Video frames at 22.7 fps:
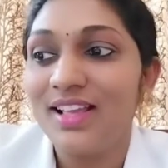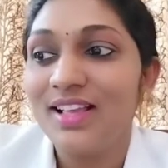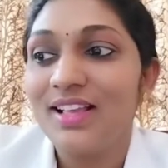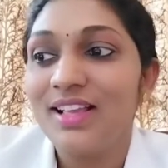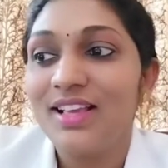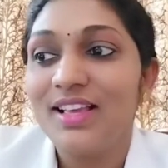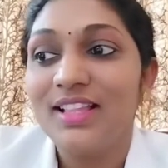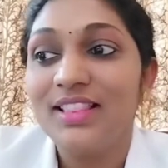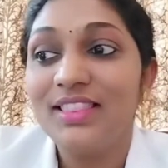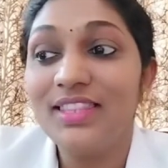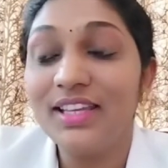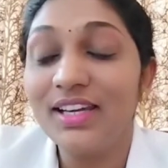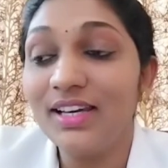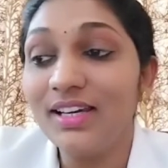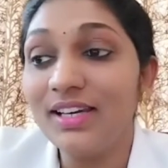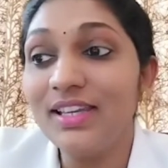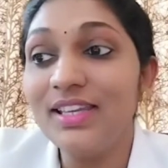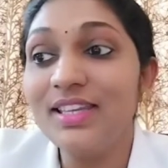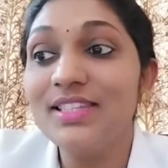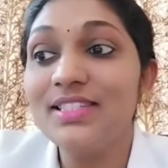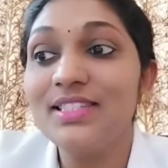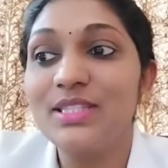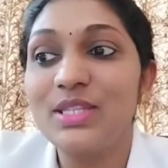the
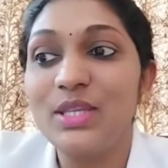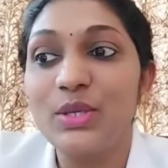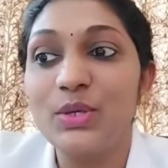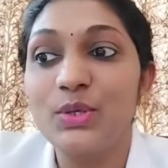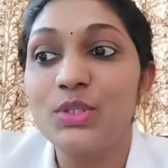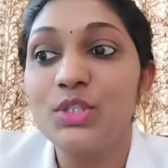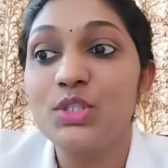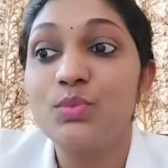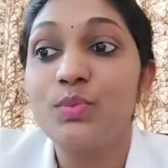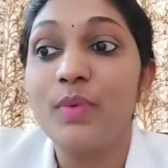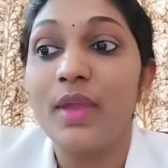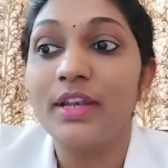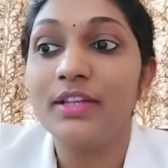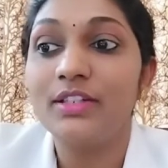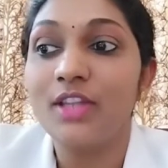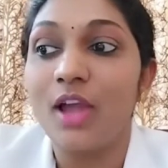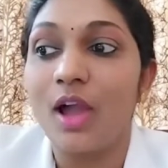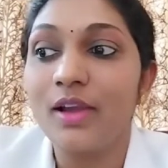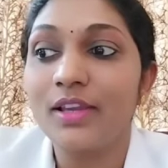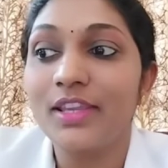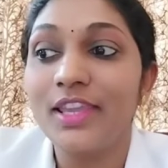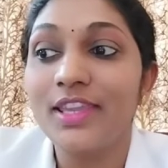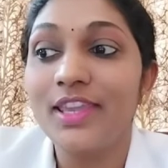is used when
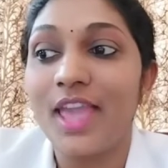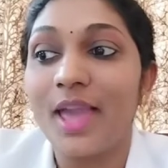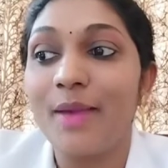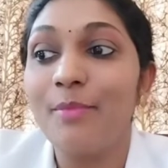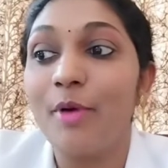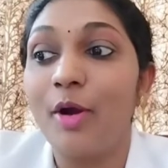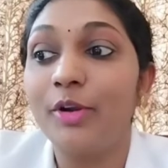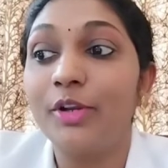talking about